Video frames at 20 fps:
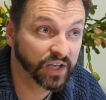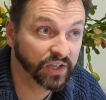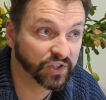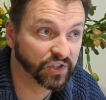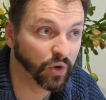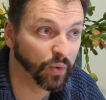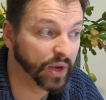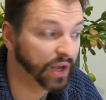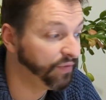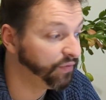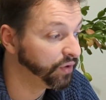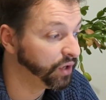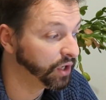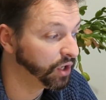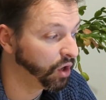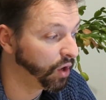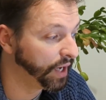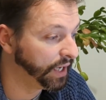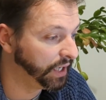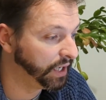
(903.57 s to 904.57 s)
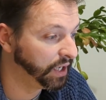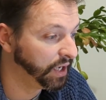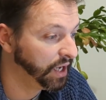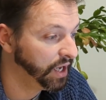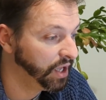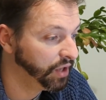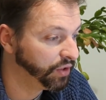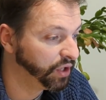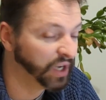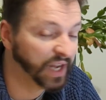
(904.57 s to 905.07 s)
So even like
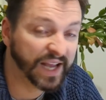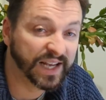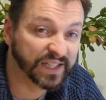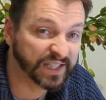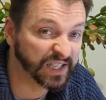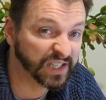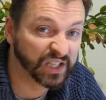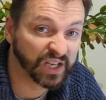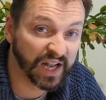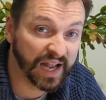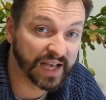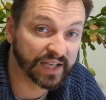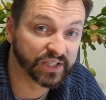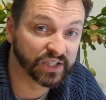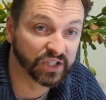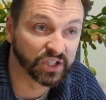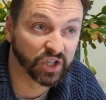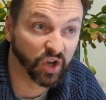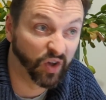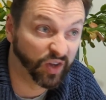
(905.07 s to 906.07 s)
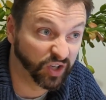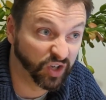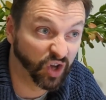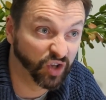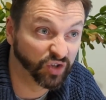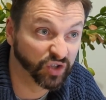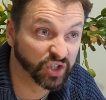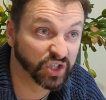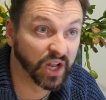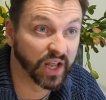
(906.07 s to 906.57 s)
the latest classes like
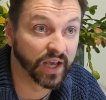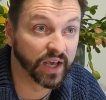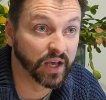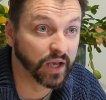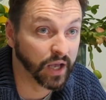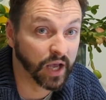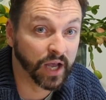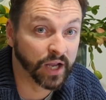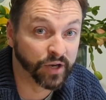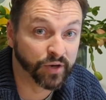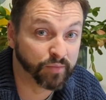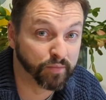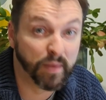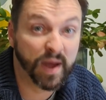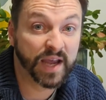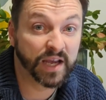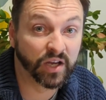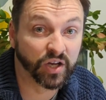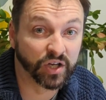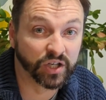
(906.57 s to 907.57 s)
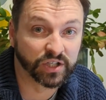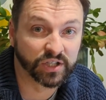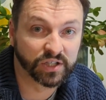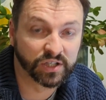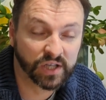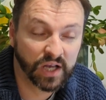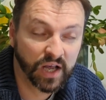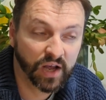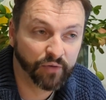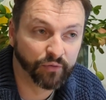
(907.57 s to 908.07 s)
Gunslinger and
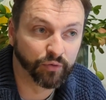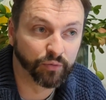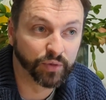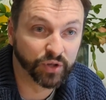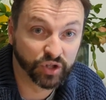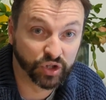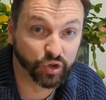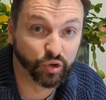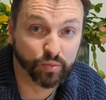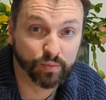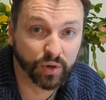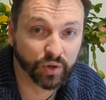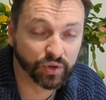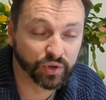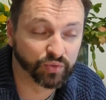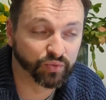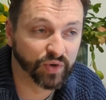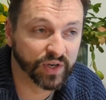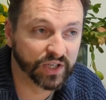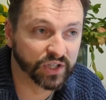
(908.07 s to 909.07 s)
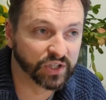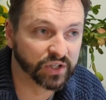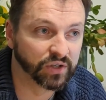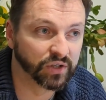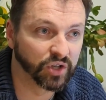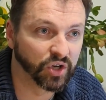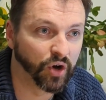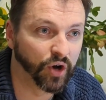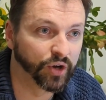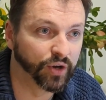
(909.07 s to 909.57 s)
Magus from the 2 most
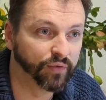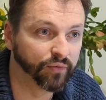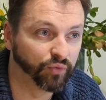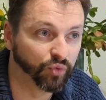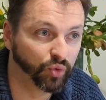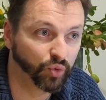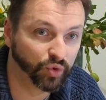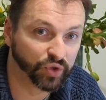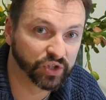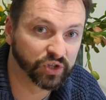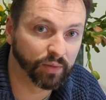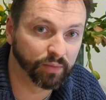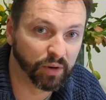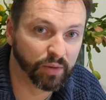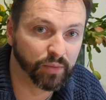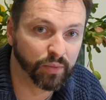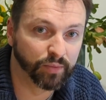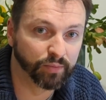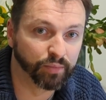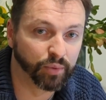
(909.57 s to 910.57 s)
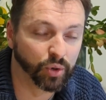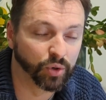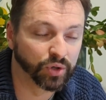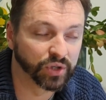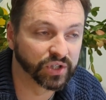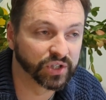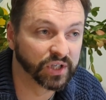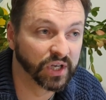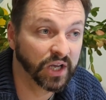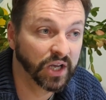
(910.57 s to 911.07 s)
recent kind of rules supplement
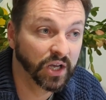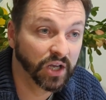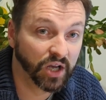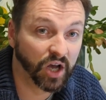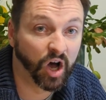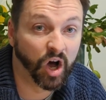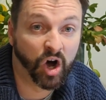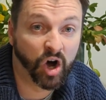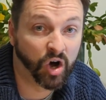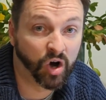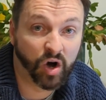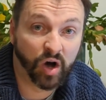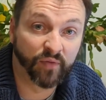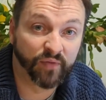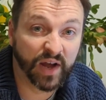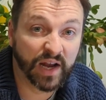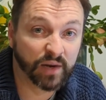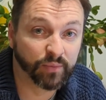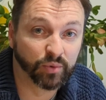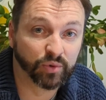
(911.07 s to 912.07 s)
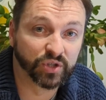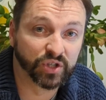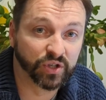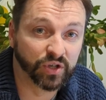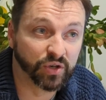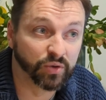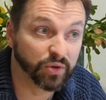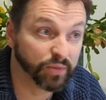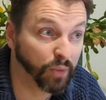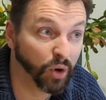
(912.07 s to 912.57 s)
books are available to
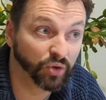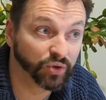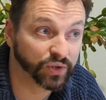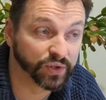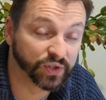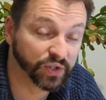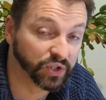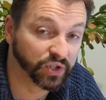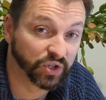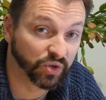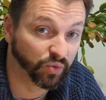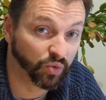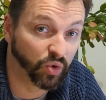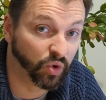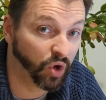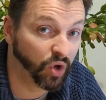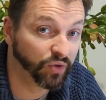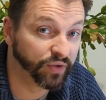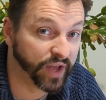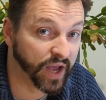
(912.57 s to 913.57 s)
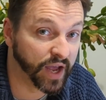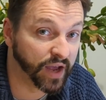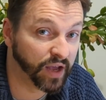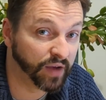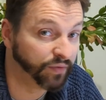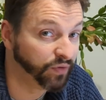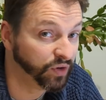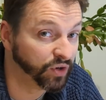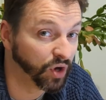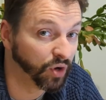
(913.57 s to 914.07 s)
you. The monsters are all on there.
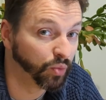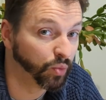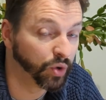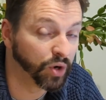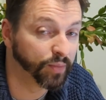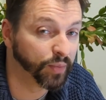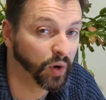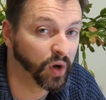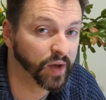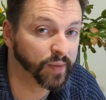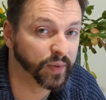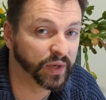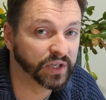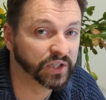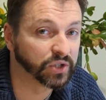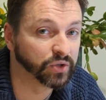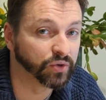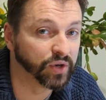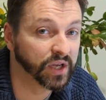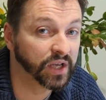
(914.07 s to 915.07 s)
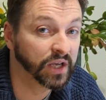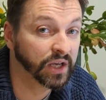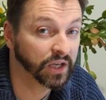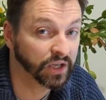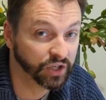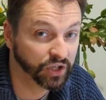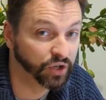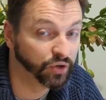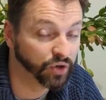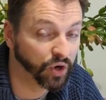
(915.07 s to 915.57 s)
If you don't want to buy a bestiary,
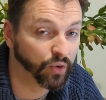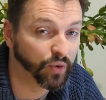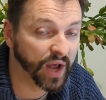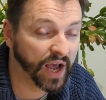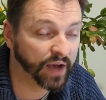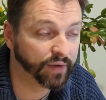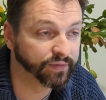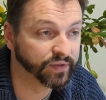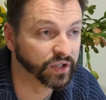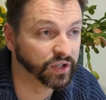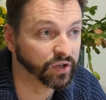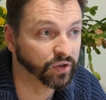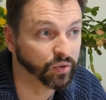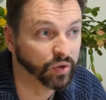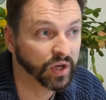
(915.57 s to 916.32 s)
you don't have to.